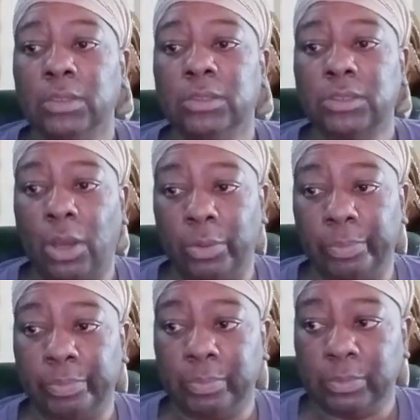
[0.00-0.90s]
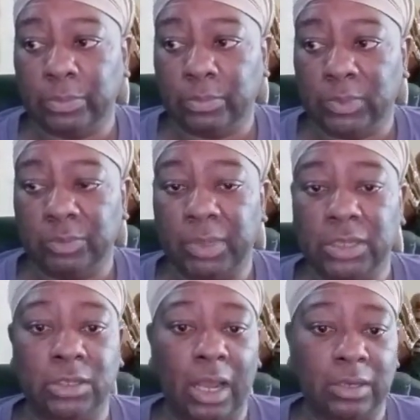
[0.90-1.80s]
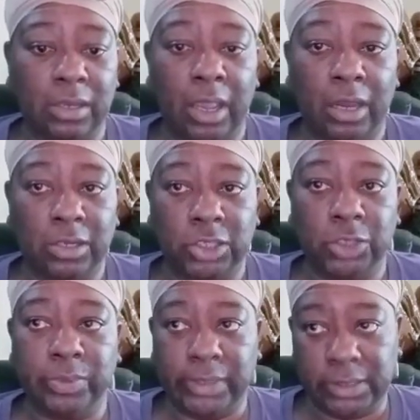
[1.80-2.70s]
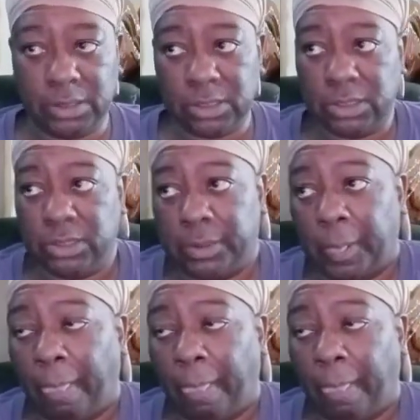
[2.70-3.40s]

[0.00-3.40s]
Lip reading: So, especially not the kind that she was listening to.